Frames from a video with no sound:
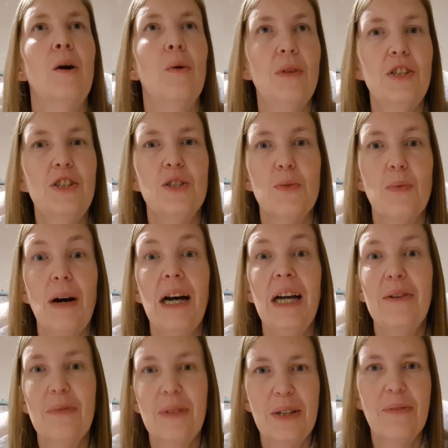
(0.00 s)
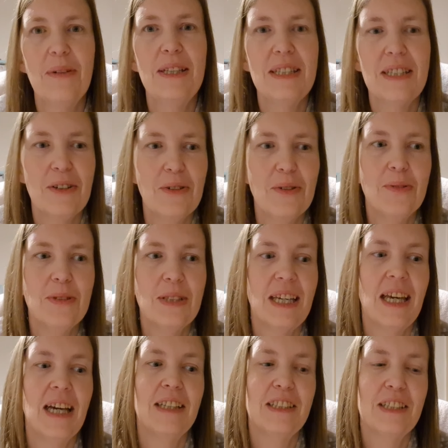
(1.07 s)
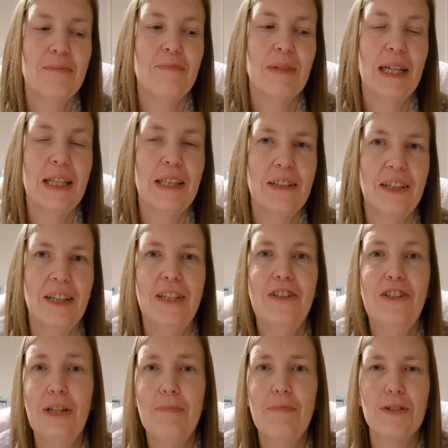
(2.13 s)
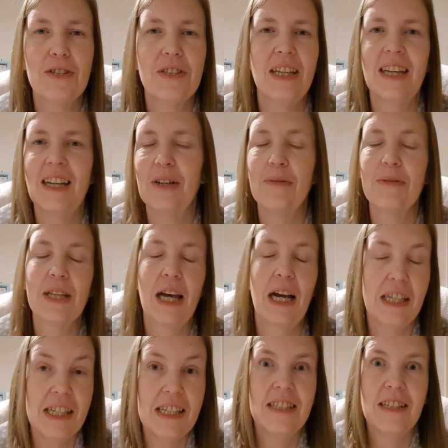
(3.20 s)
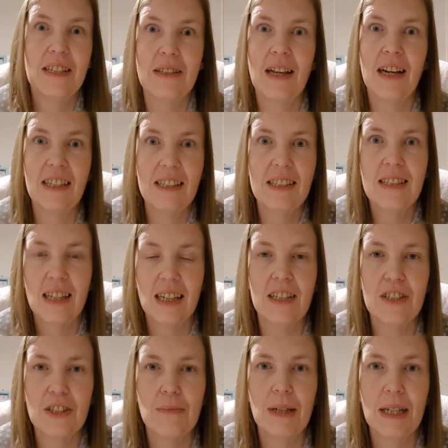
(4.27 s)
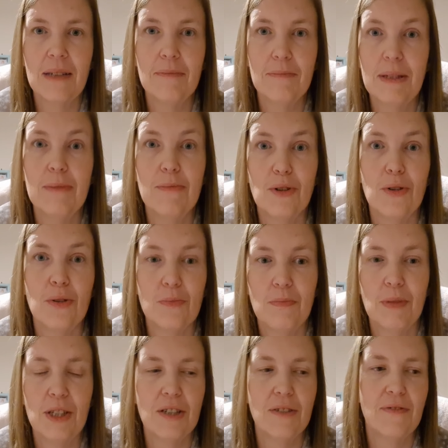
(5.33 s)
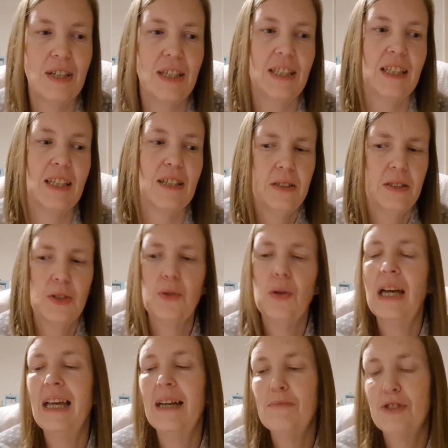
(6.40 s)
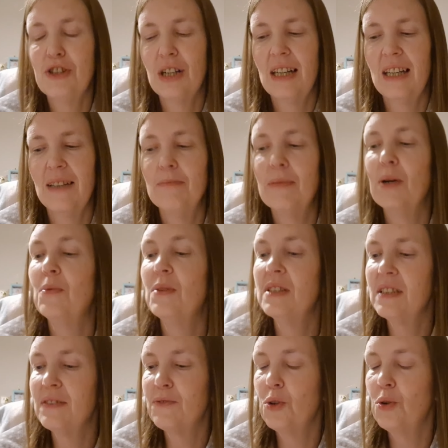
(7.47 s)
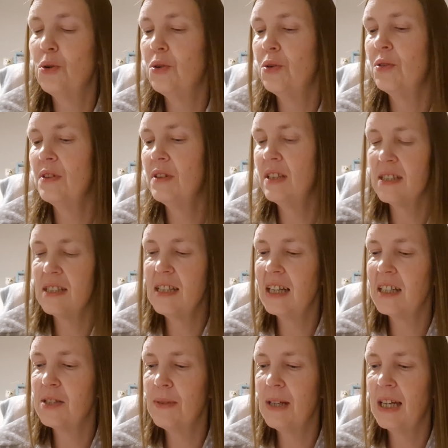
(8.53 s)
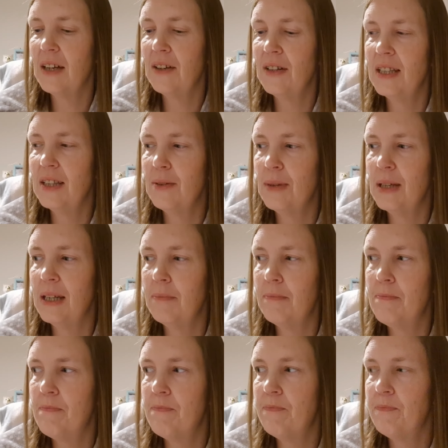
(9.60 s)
which is why when I went to Aldi I did buy the cheaper steak. I was like, I need to actually be more budget friendly. So I am trying, but once I've got this next week out of the way,